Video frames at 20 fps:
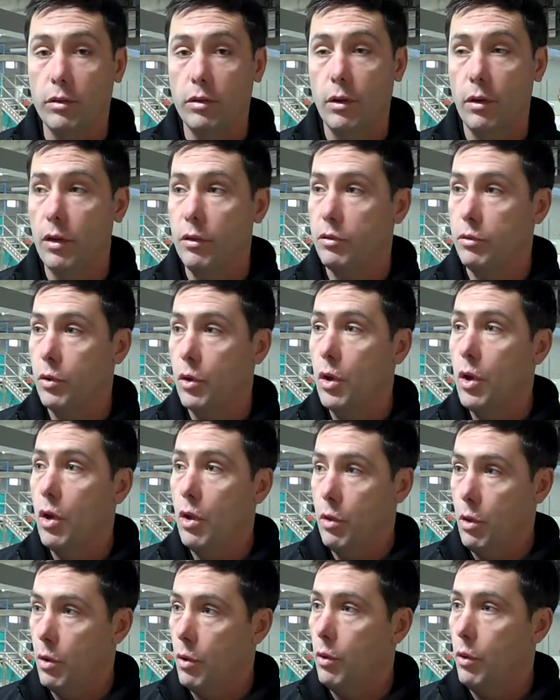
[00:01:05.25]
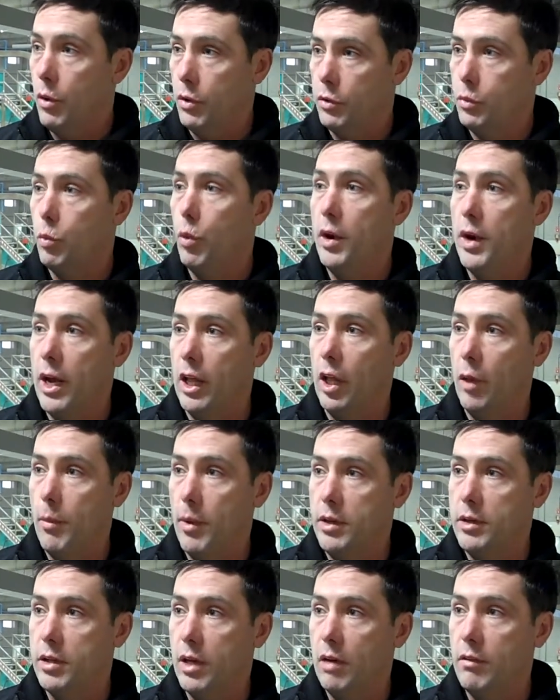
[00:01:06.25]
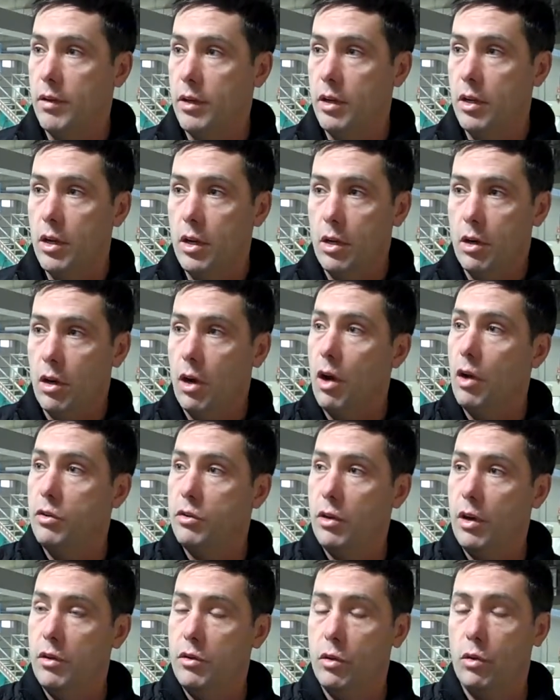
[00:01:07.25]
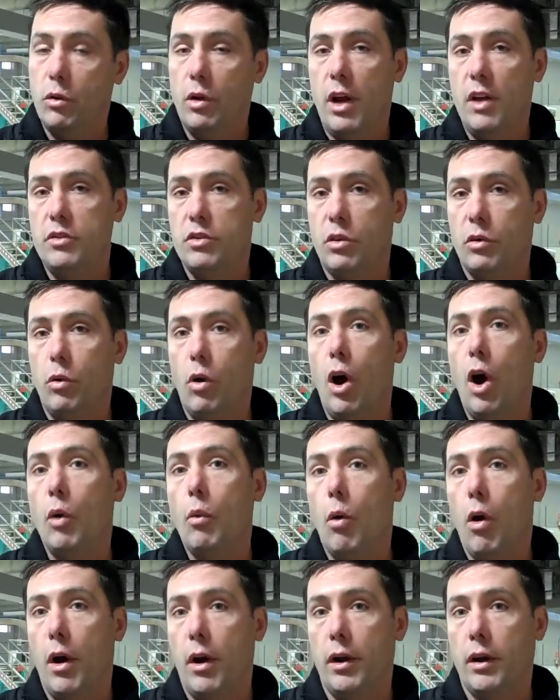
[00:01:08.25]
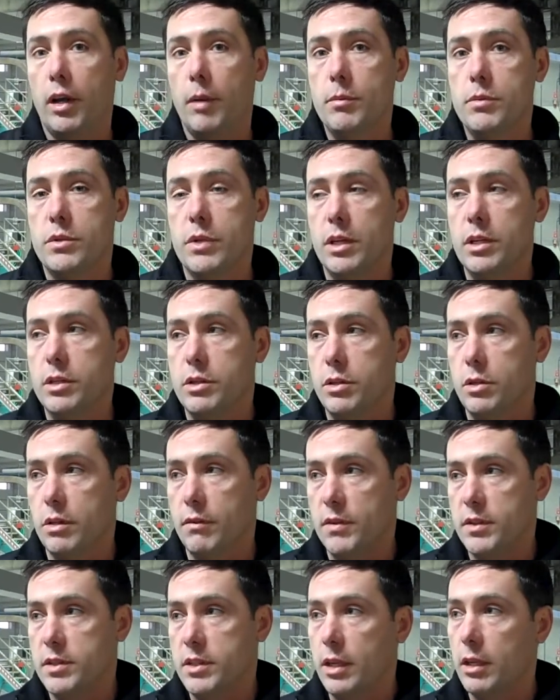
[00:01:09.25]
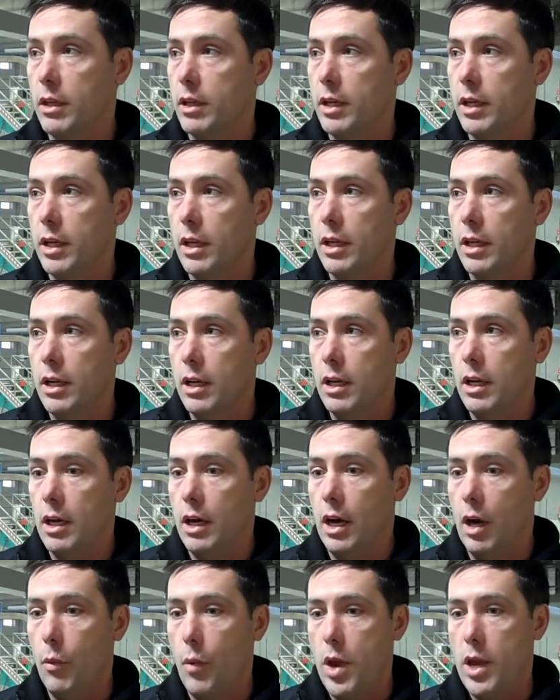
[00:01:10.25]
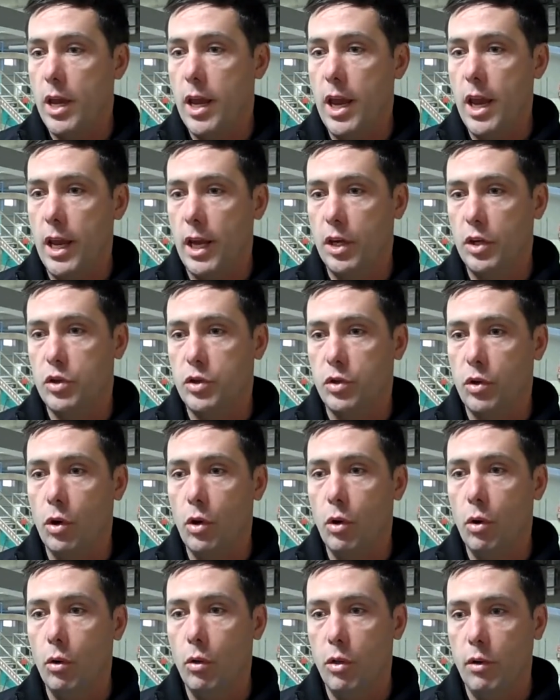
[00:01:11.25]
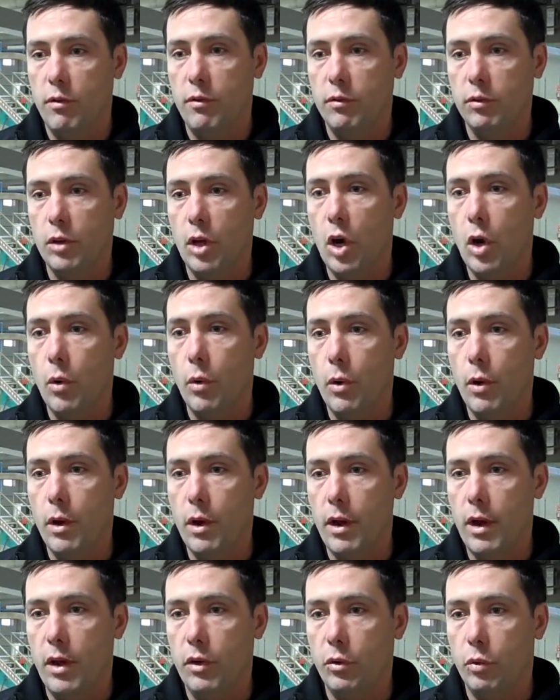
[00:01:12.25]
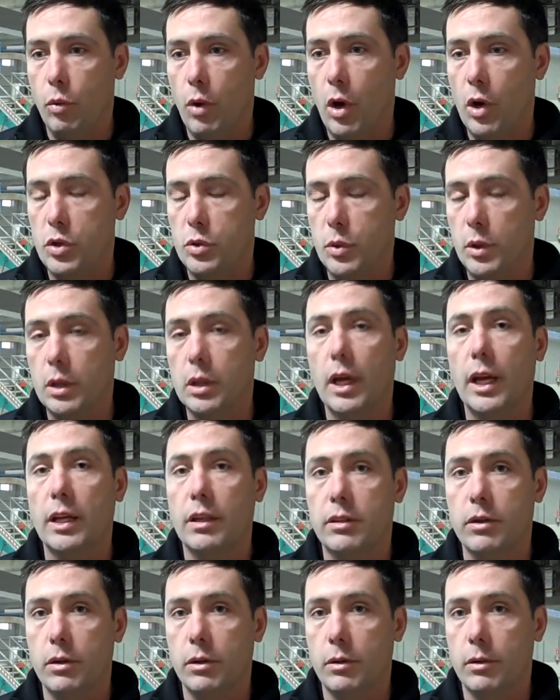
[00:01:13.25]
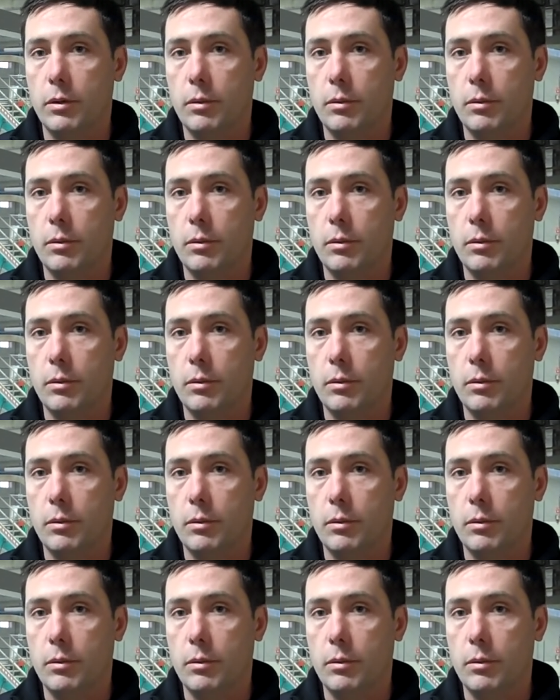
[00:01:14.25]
So this is one element of it. Also, as the raw water comes into the facility, we can't control the flow as well as we'd like to.